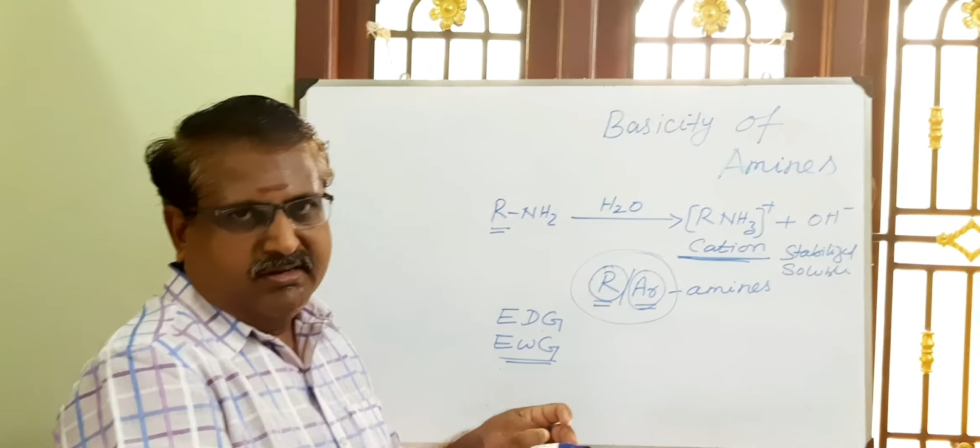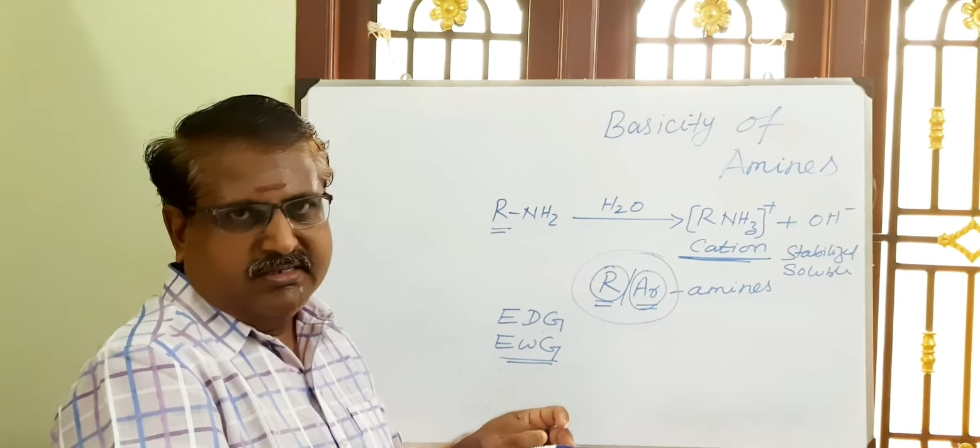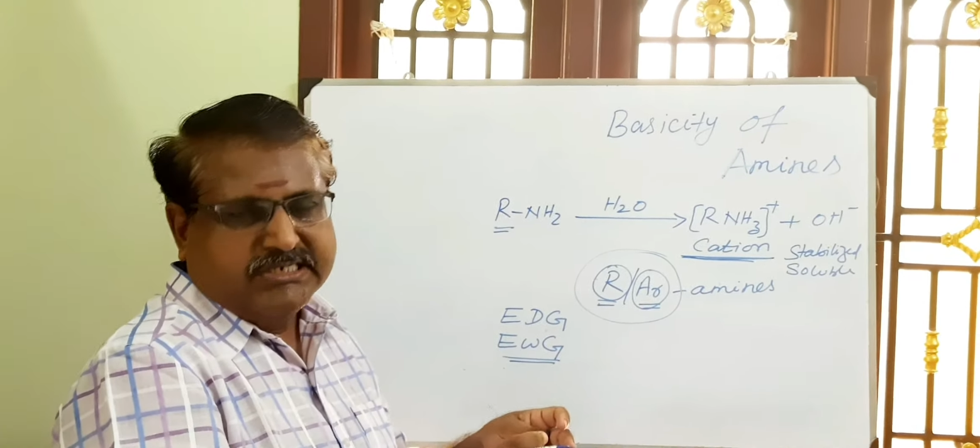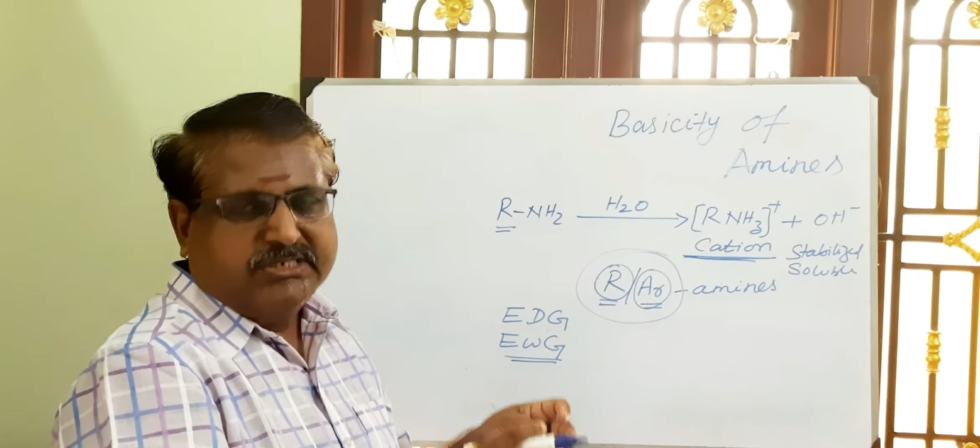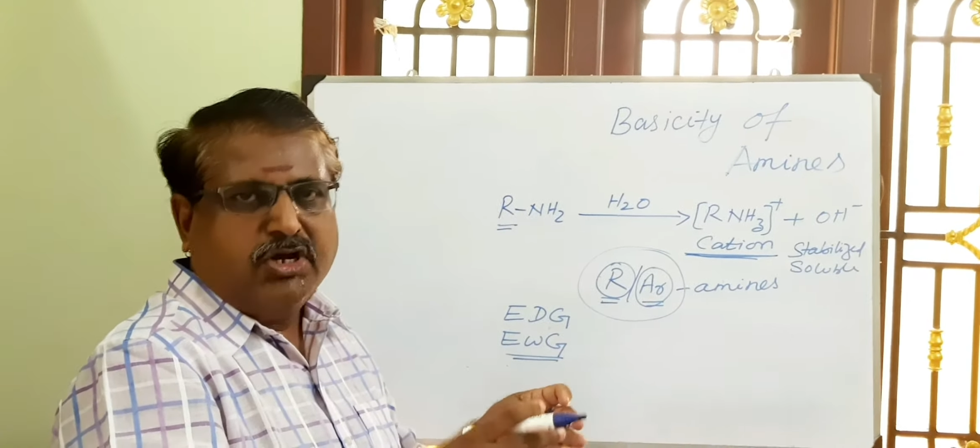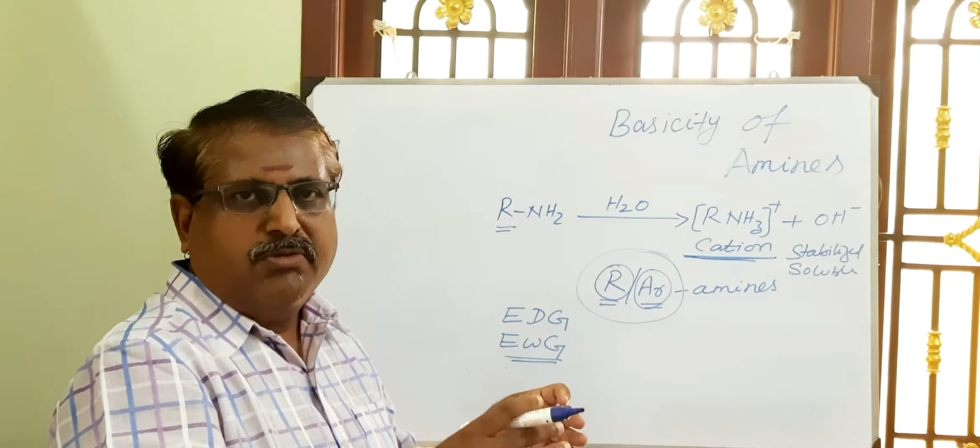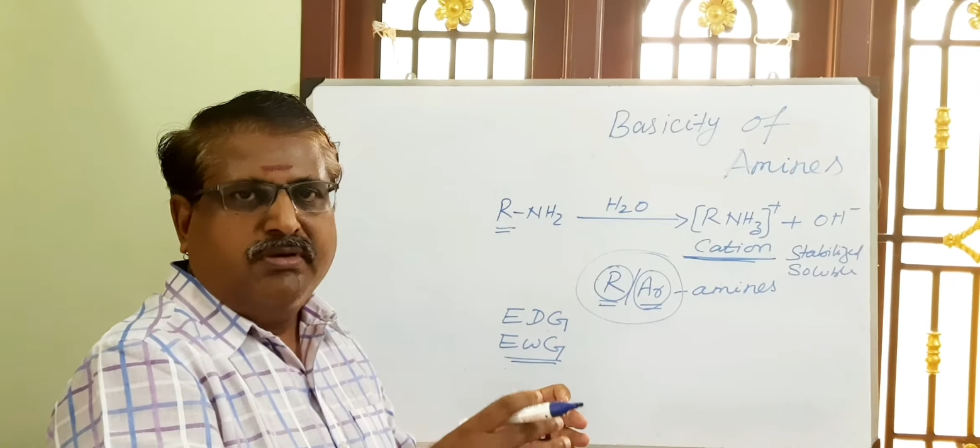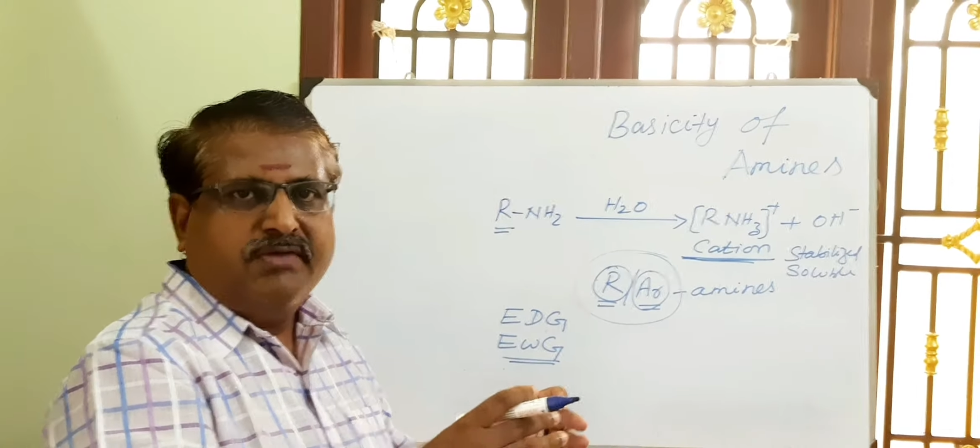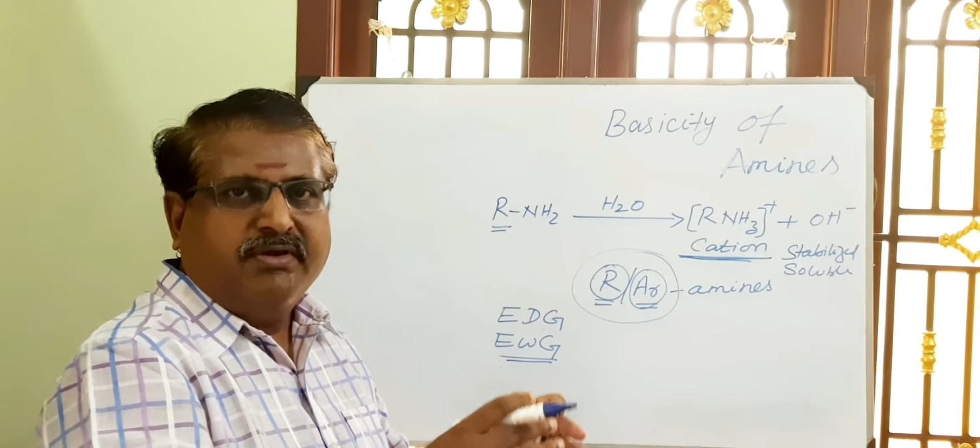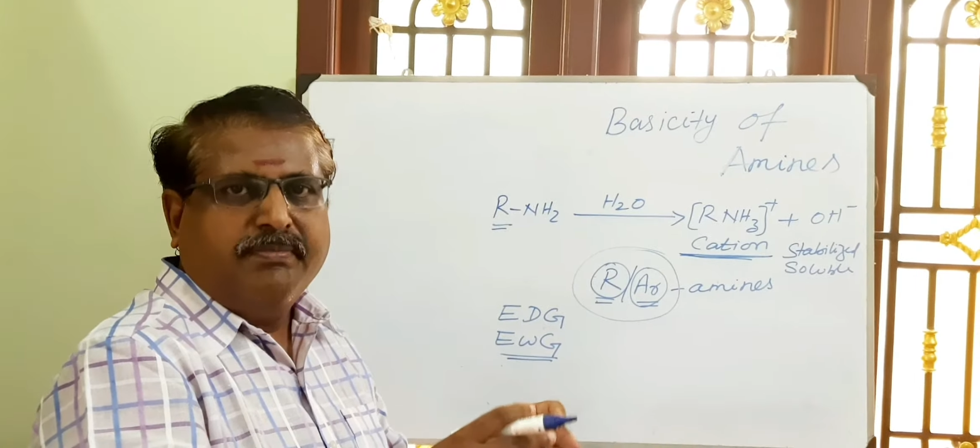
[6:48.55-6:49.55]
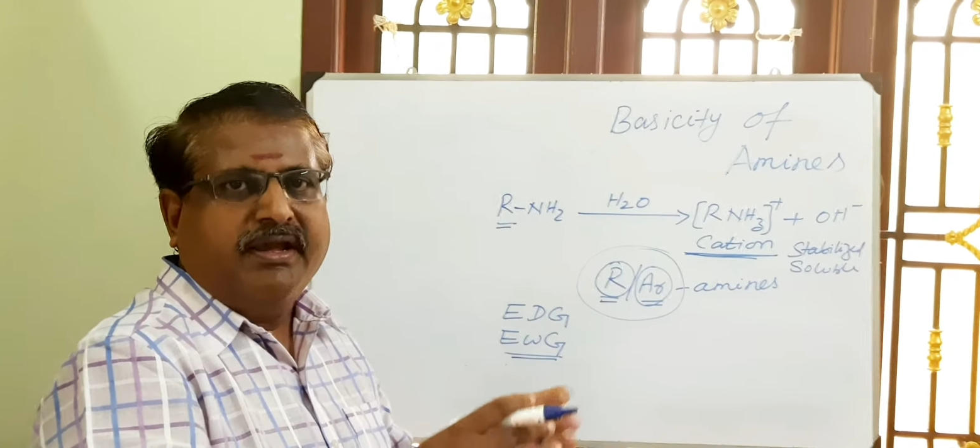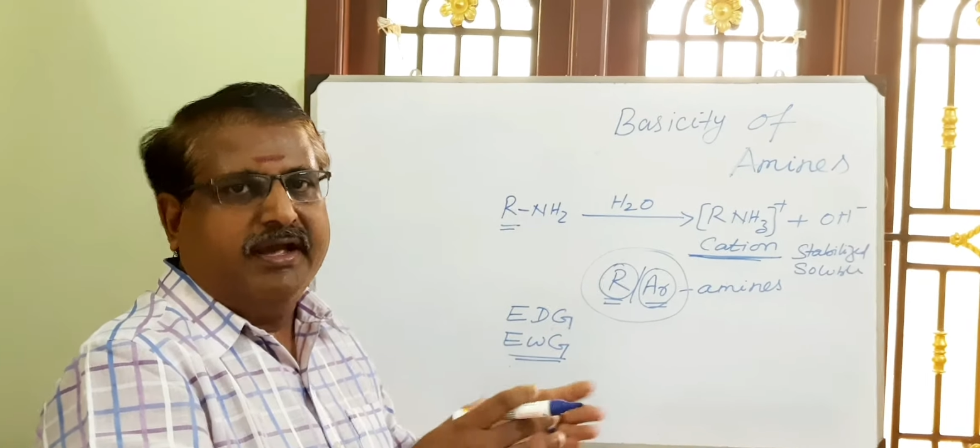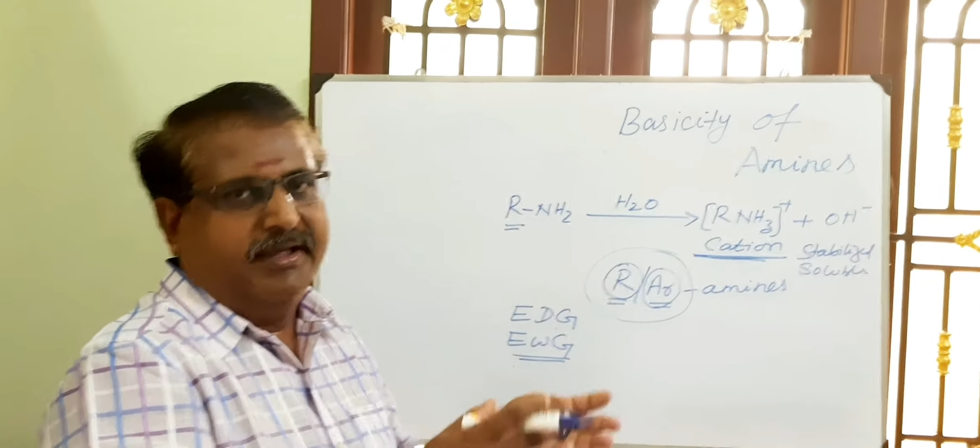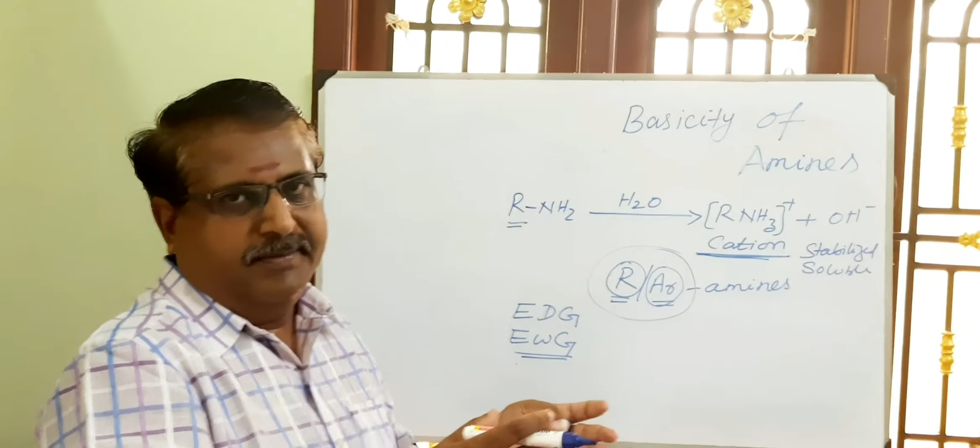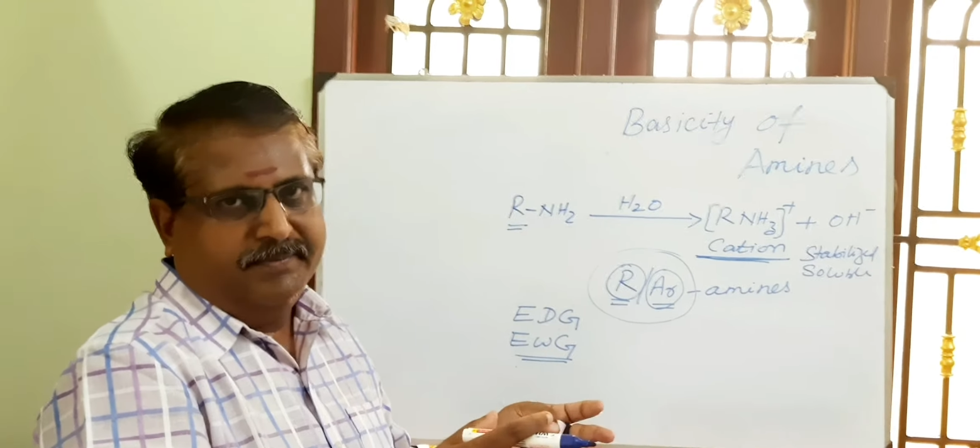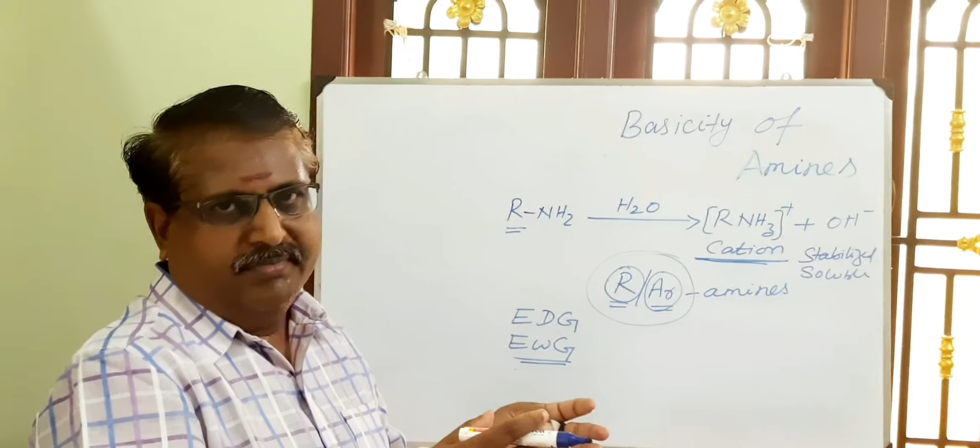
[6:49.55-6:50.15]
the solubility will be high.